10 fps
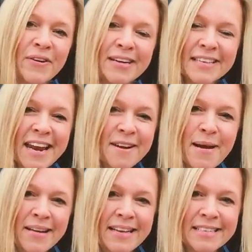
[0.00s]
they're excited
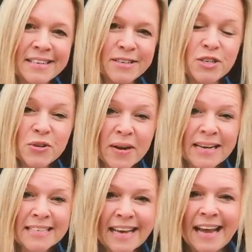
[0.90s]
about Easter, join
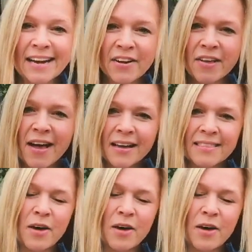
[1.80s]
us at 8 o'clock.